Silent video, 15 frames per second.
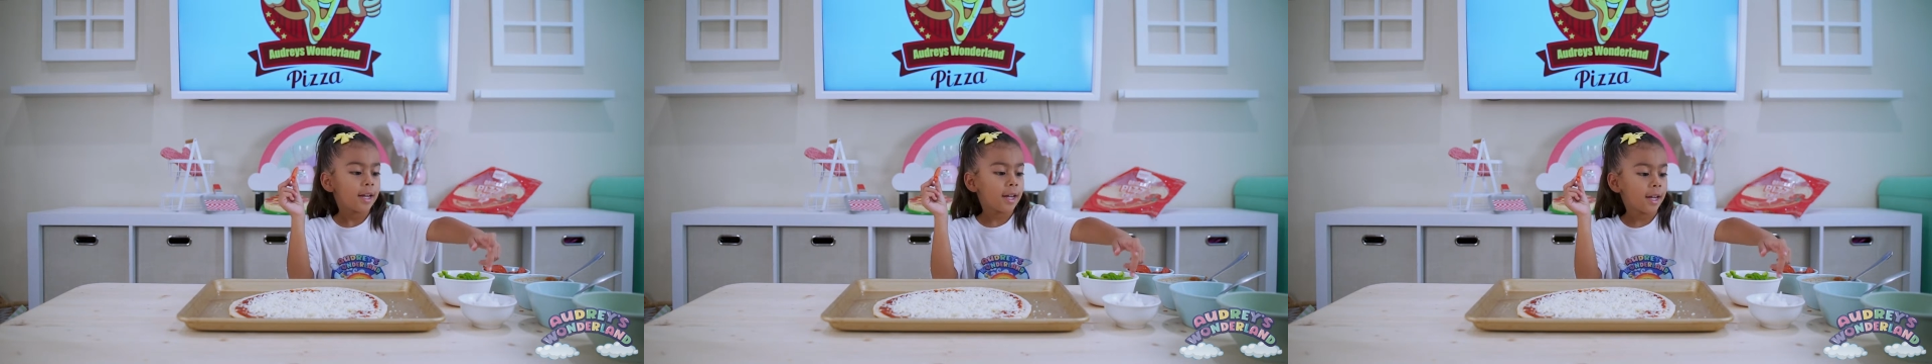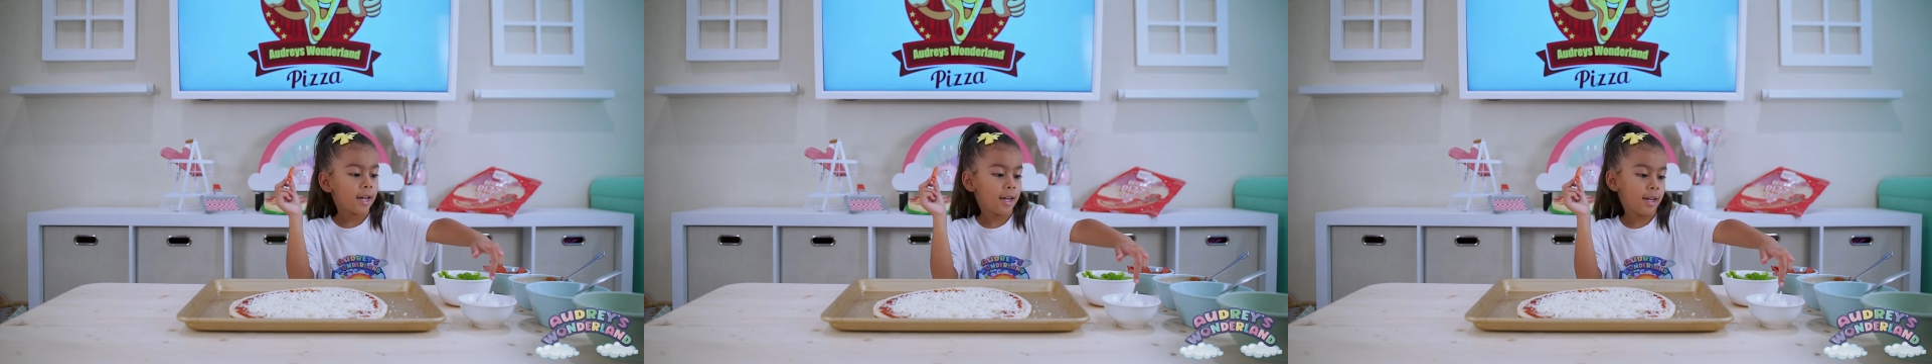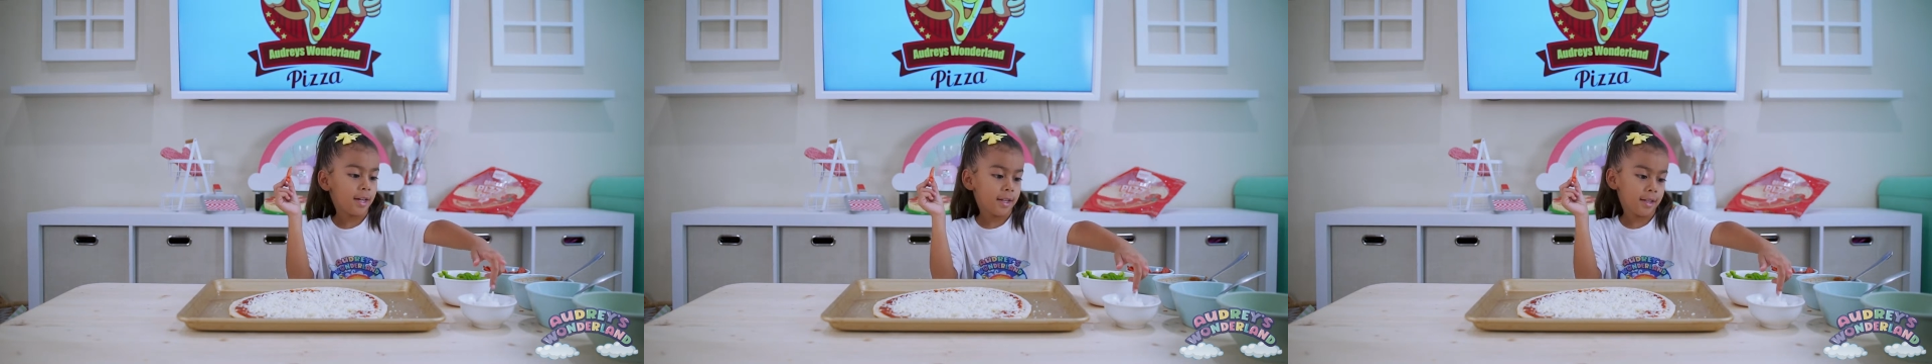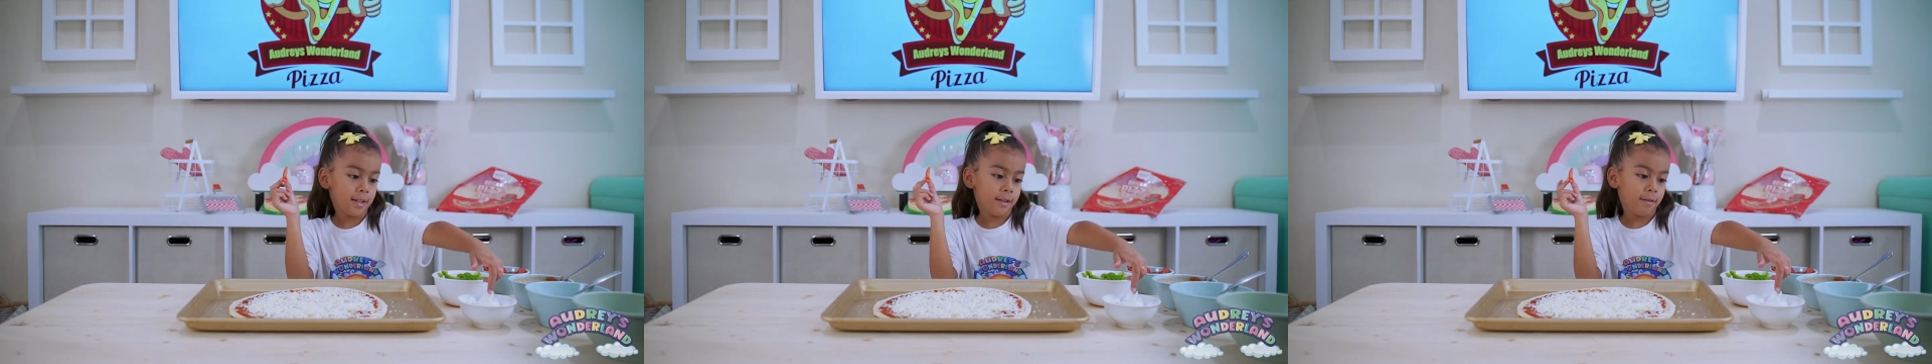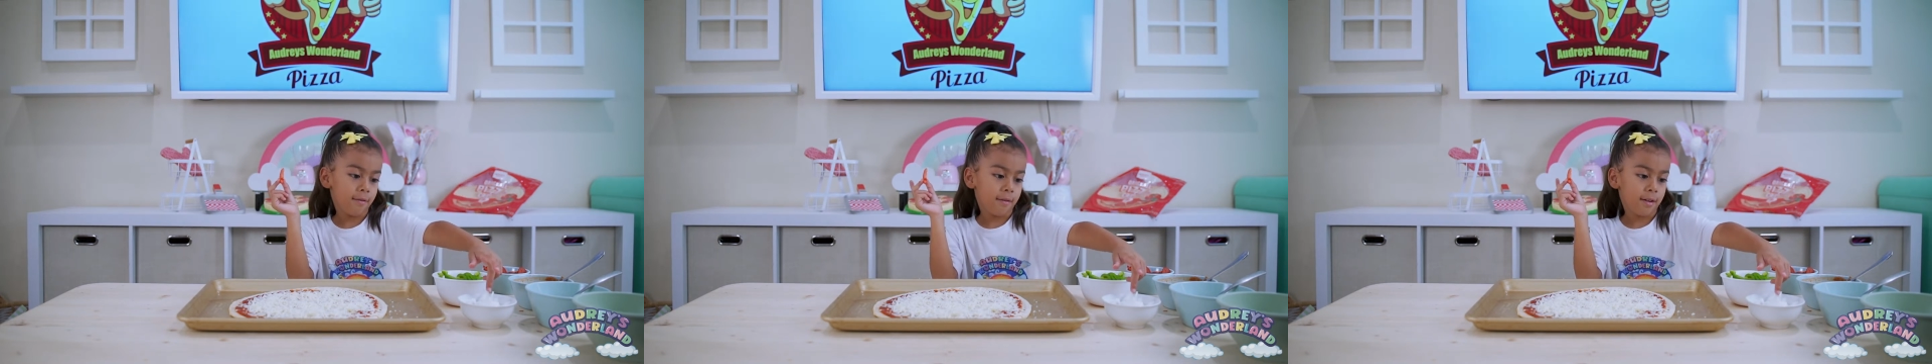and
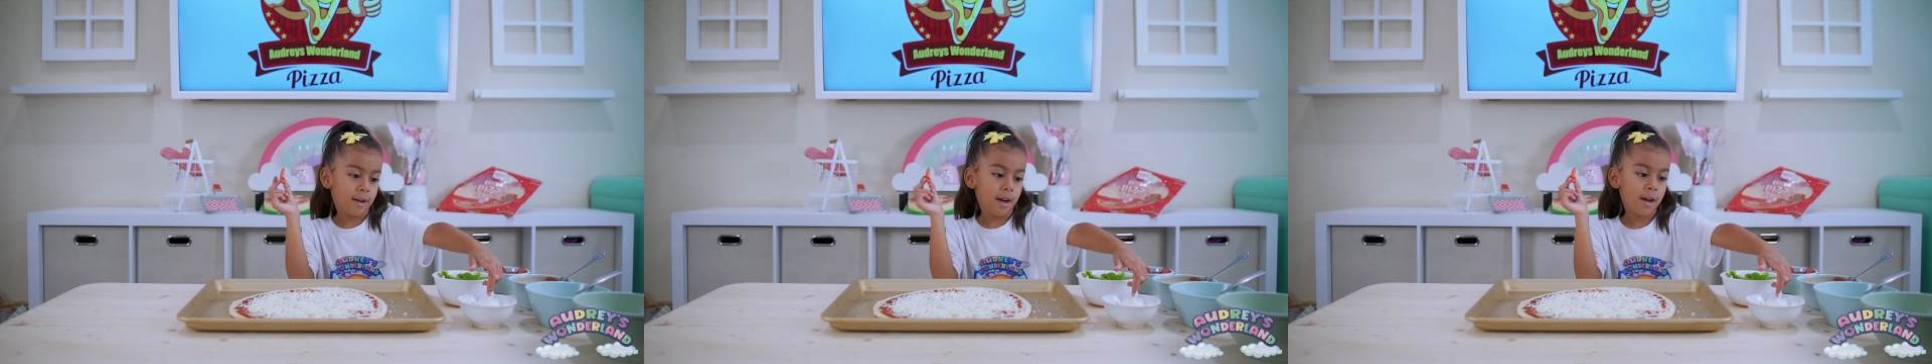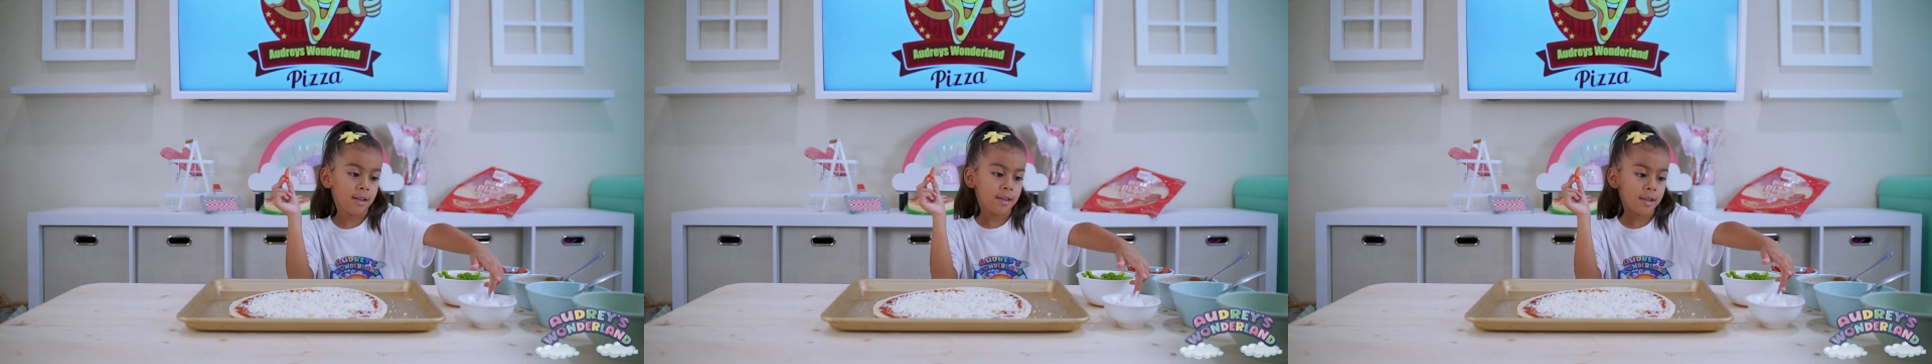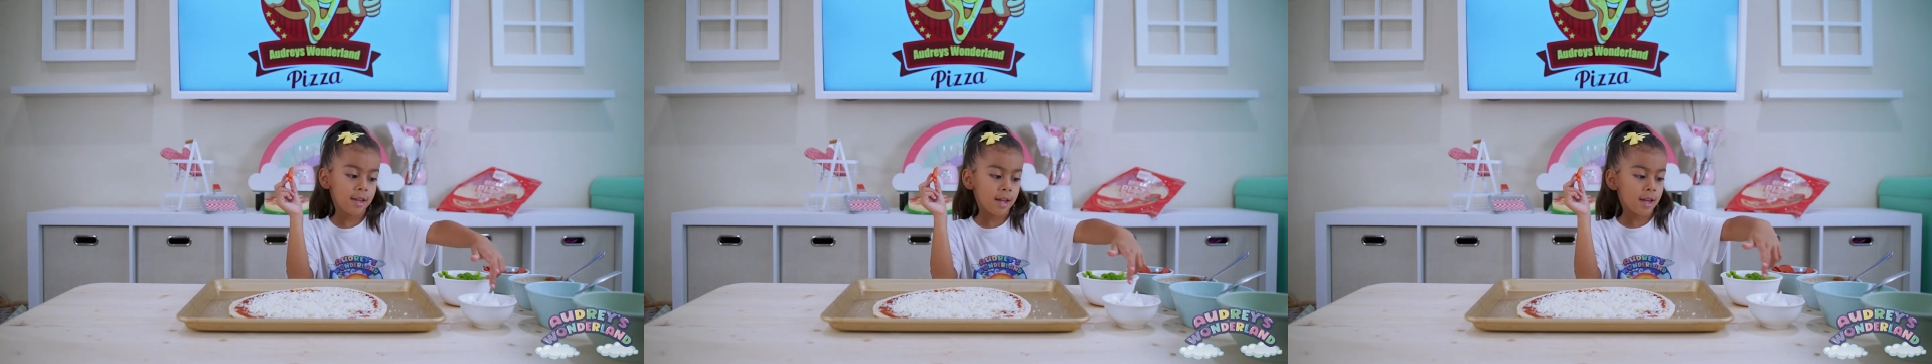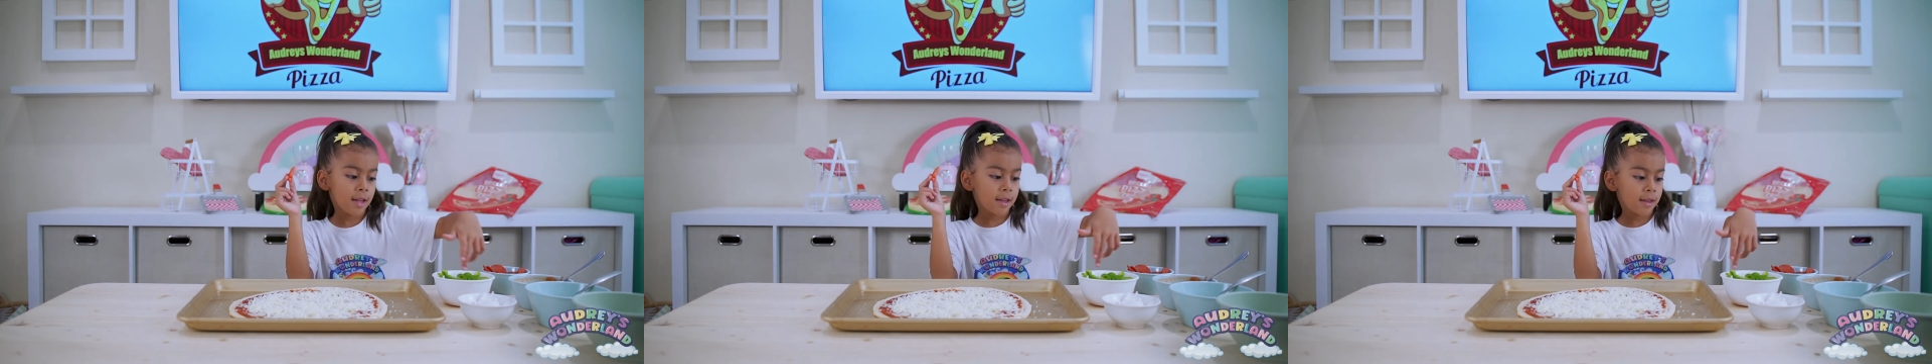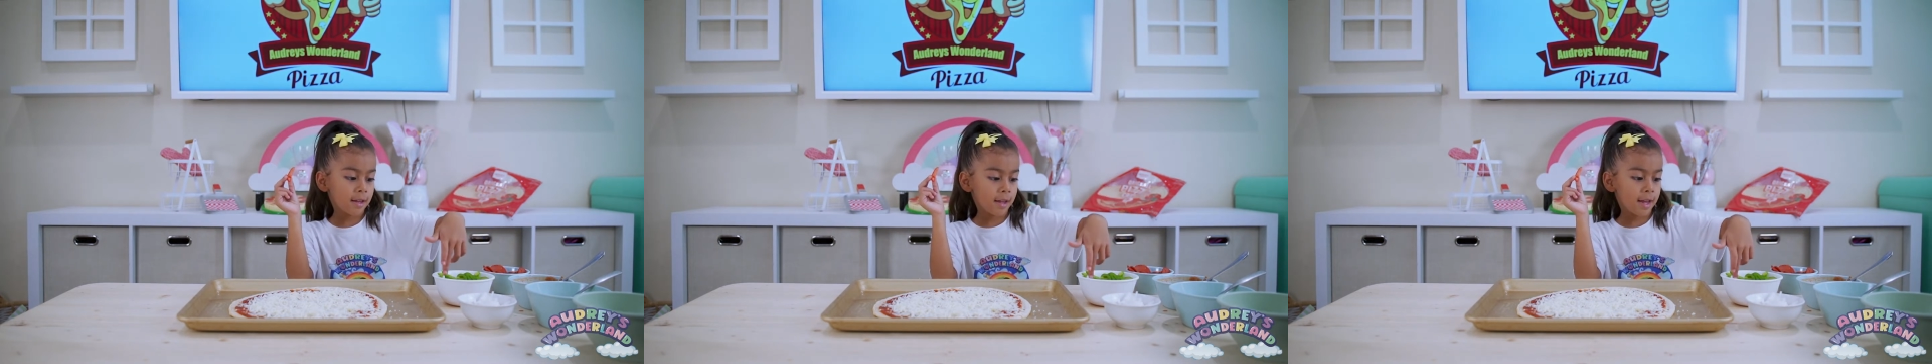
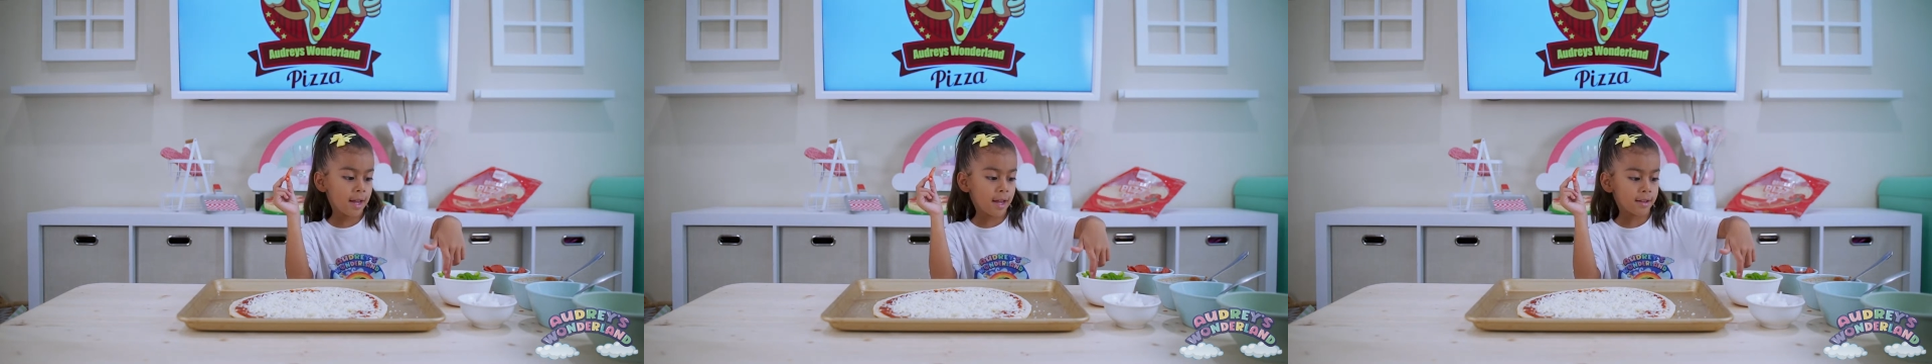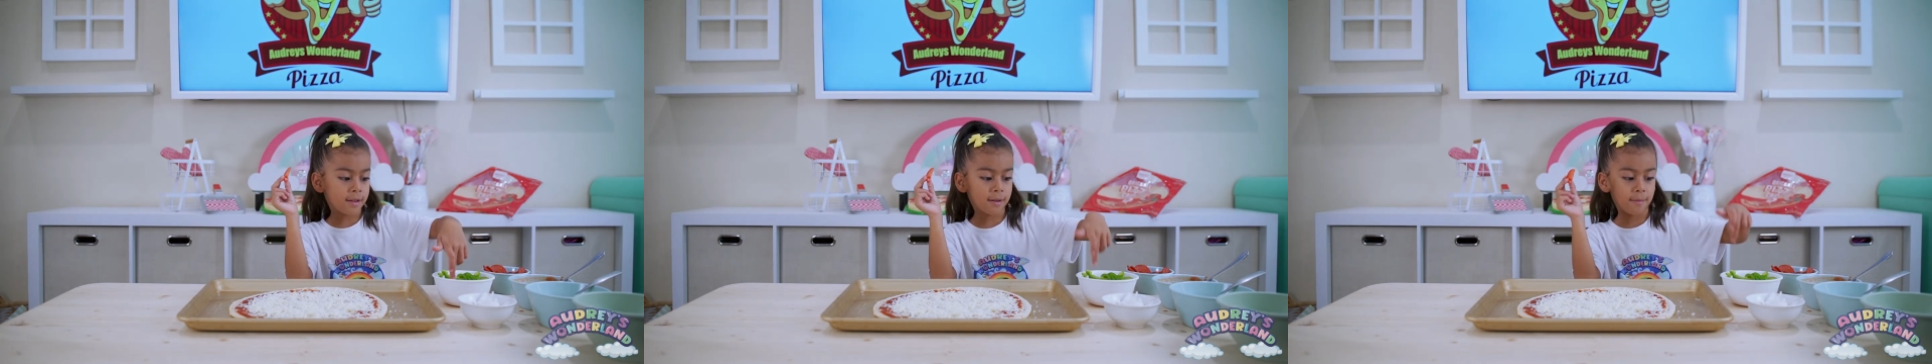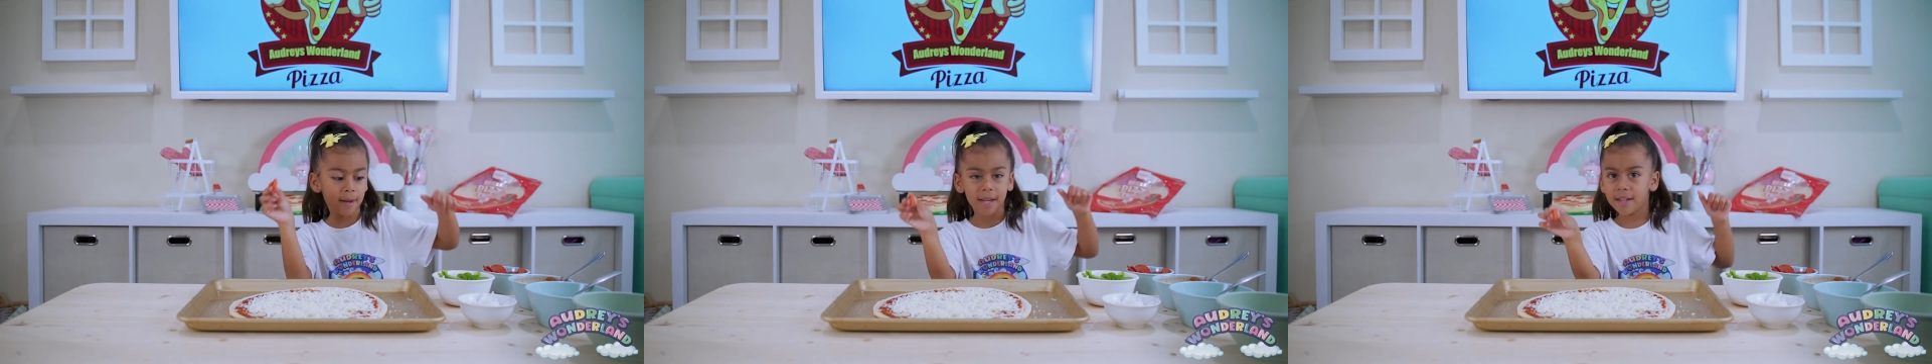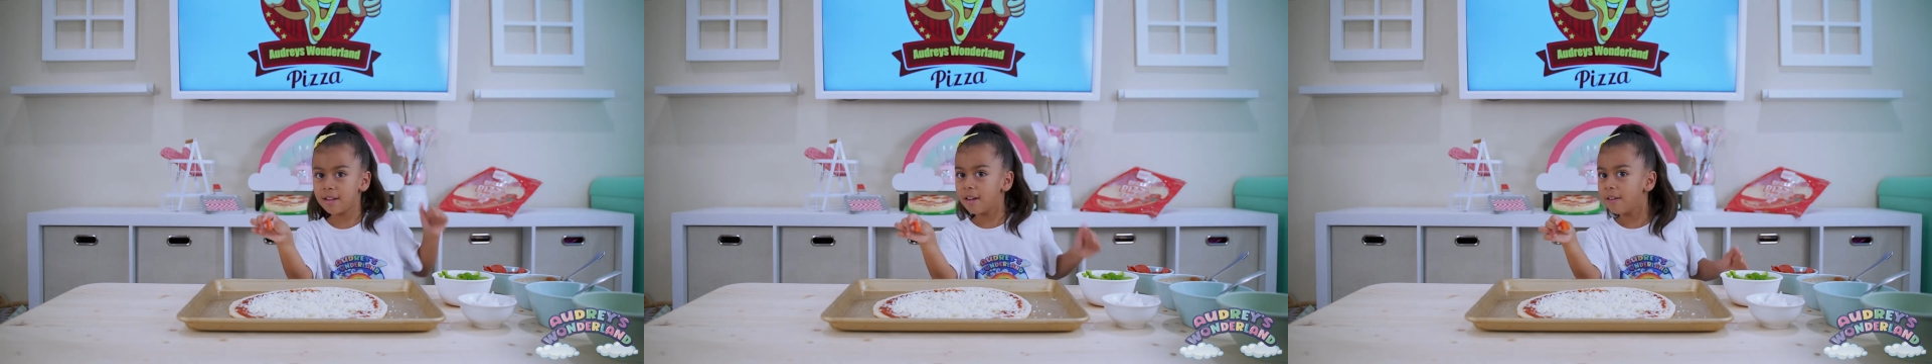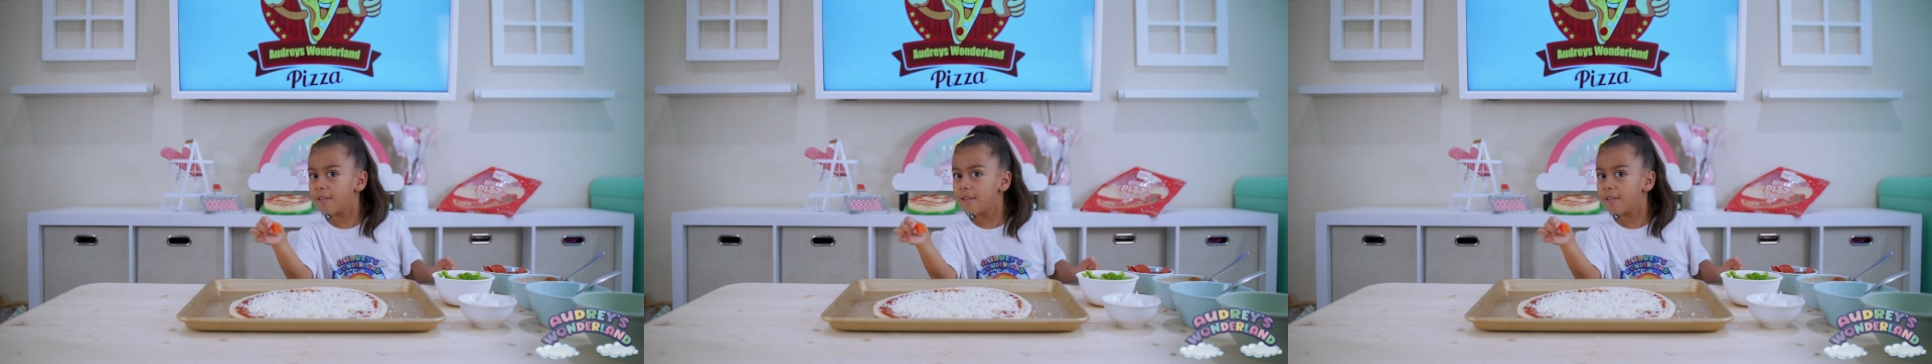onions and tomato.